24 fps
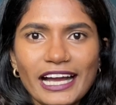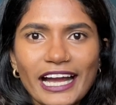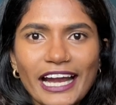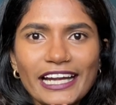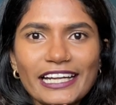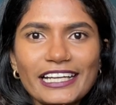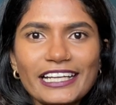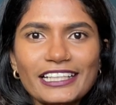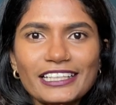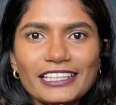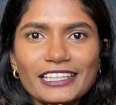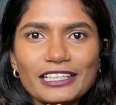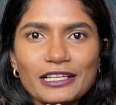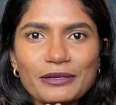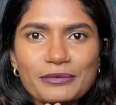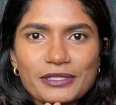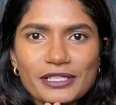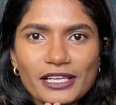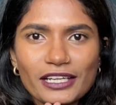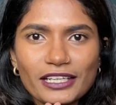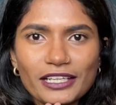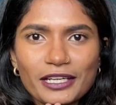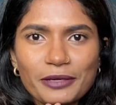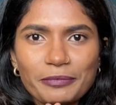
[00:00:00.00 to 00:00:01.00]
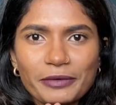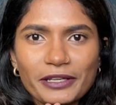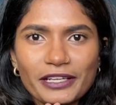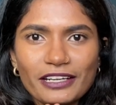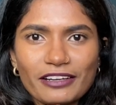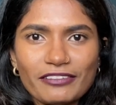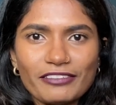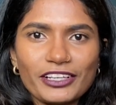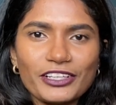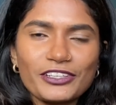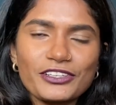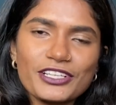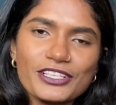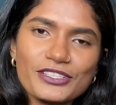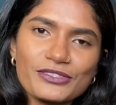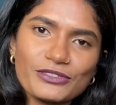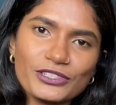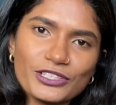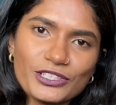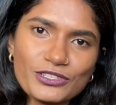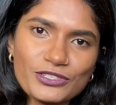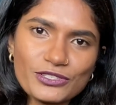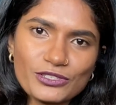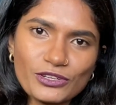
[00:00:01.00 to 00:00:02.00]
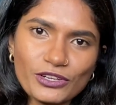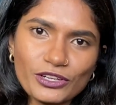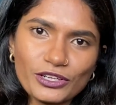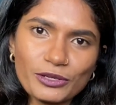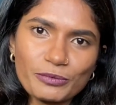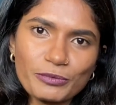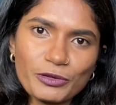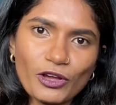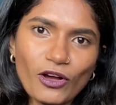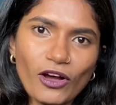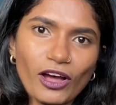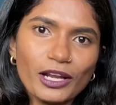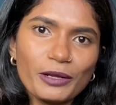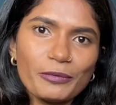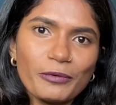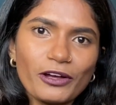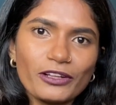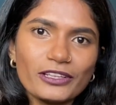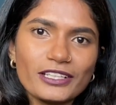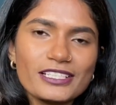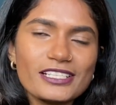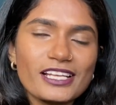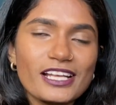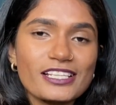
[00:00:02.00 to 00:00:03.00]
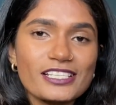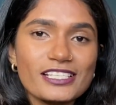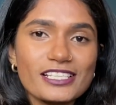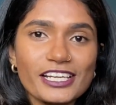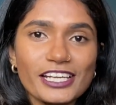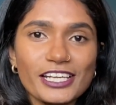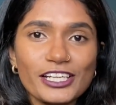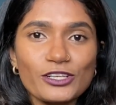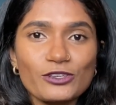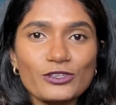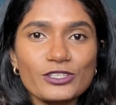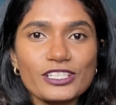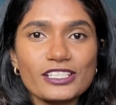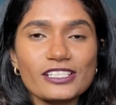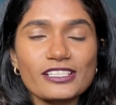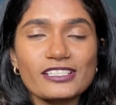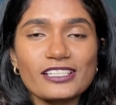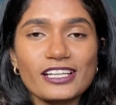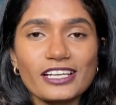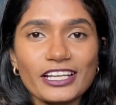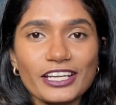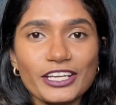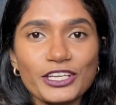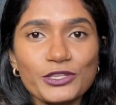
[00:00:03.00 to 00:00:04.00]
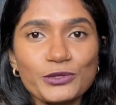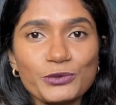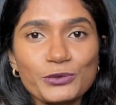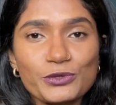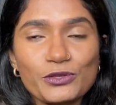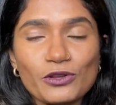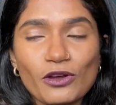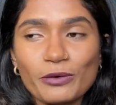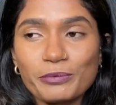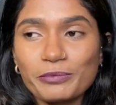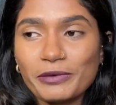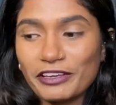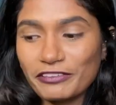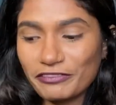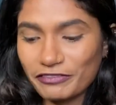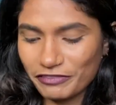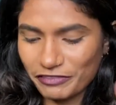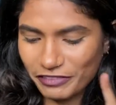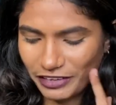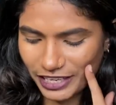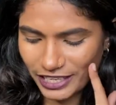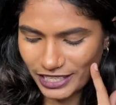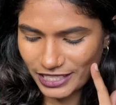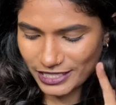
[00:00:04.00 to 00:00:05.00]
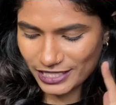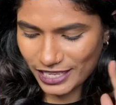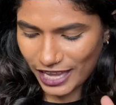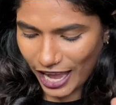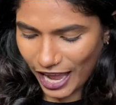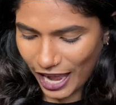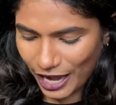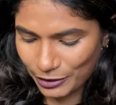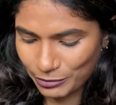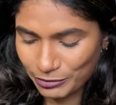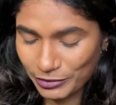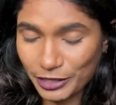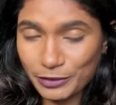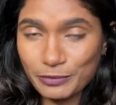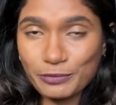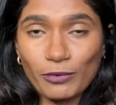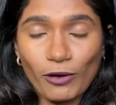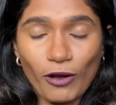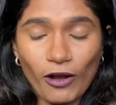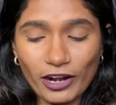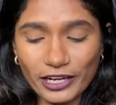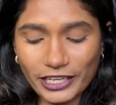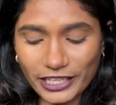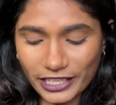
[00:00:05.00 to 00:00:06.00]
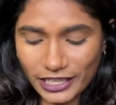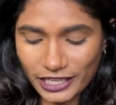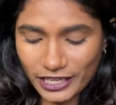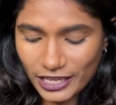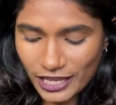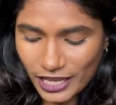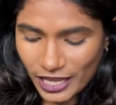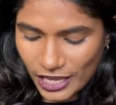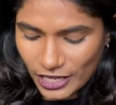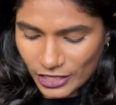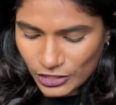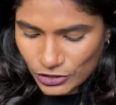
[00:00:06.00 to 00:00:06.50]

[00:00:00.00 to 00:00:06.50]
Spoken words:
Hi, namaskara, na Bena. Today's video is going to be all about the sunscreen lotions that I use on my face and my body.